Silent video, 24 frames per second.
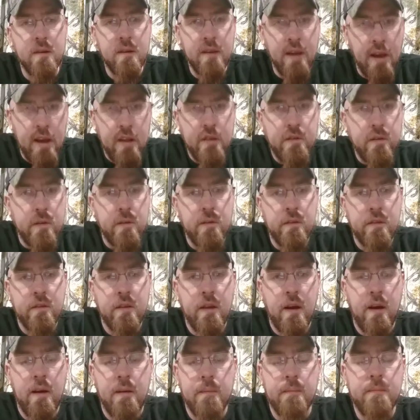Get you
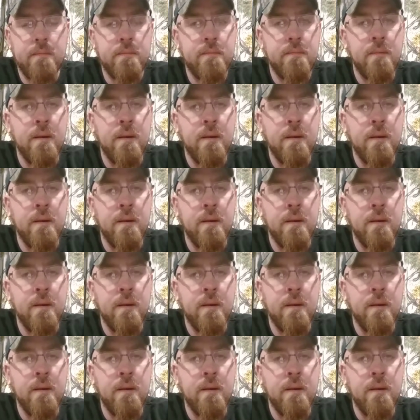some.